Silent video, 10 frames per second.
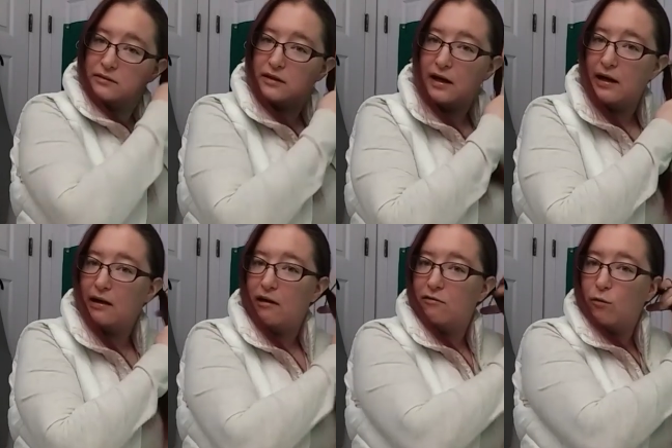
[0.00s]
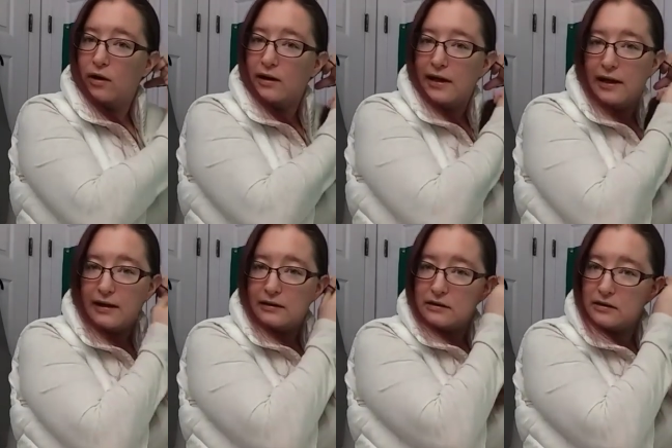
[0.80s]
tie off one
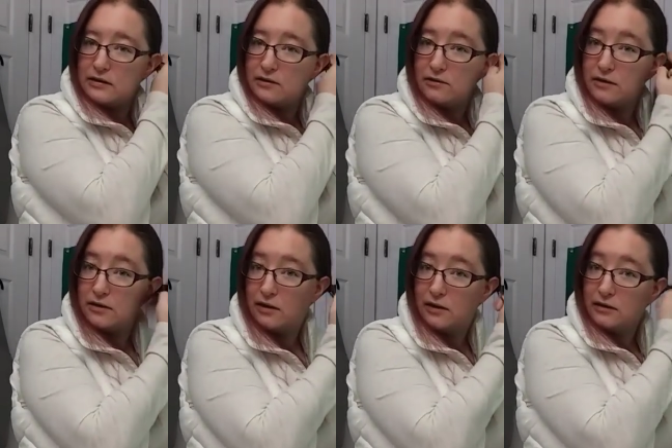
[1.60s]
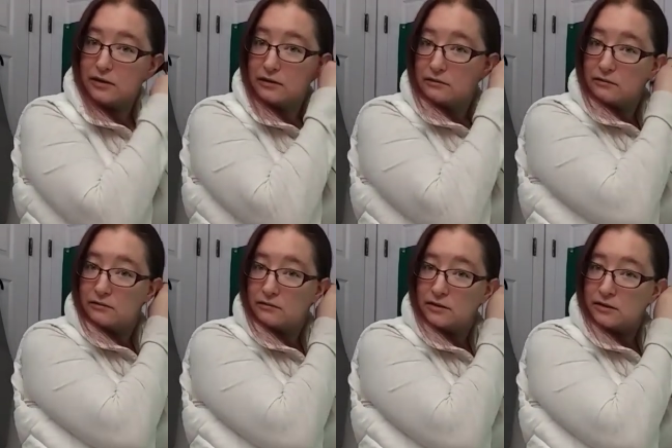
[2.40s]
end so it's not,
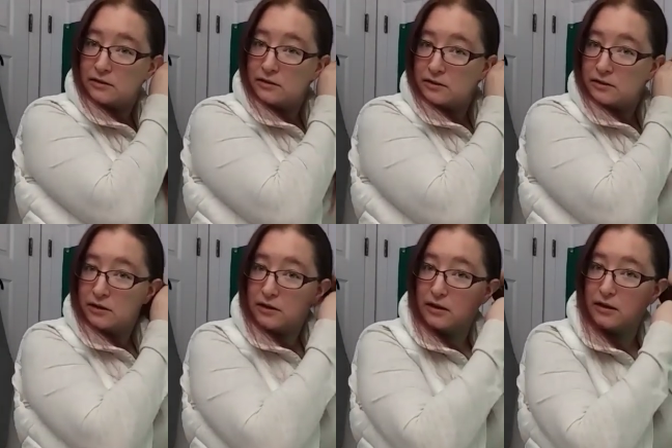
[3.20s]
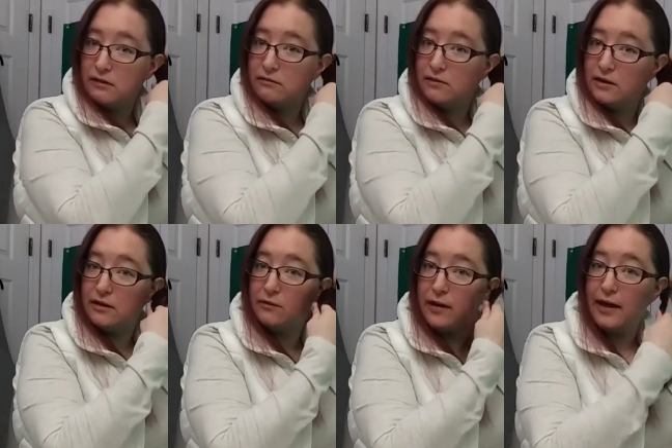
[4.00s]
you know,
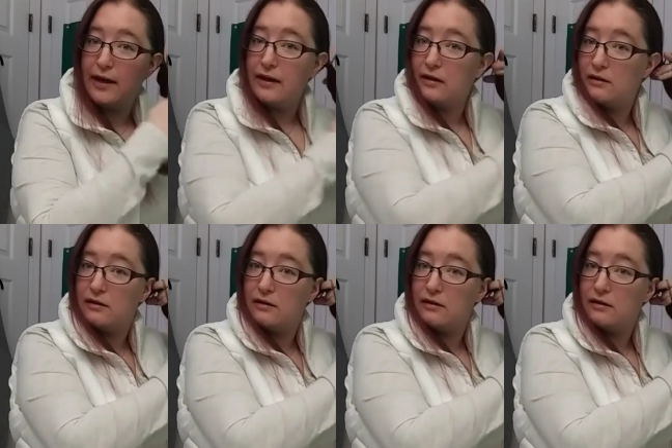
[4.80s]
in the way.